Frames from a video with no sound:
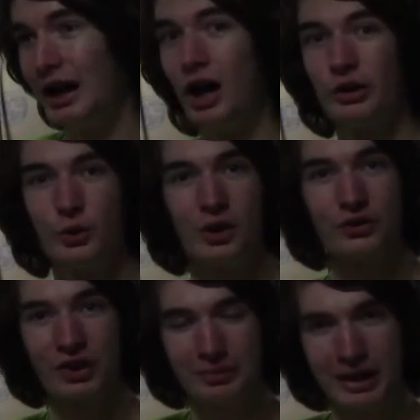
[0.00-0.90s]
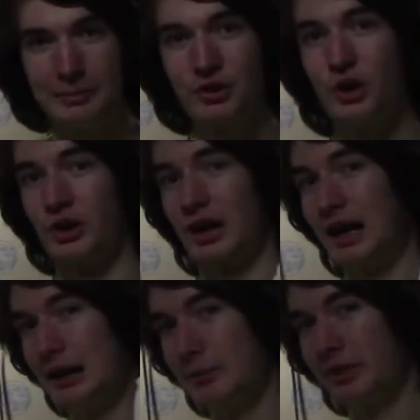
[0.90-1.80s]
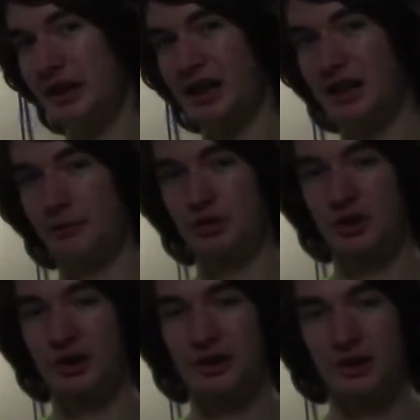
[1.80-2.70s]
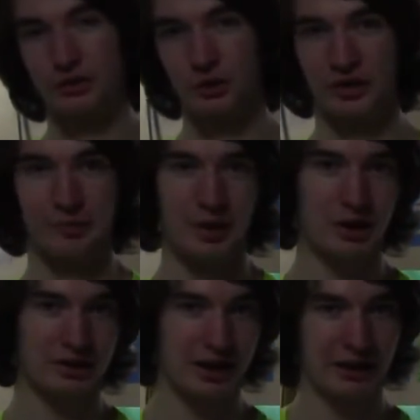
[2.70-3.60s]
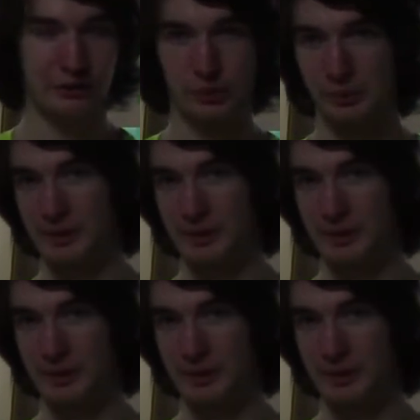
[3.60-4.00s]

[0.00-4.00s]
Although I'll sometimes cook. I am thinking of starting a sort of podcast where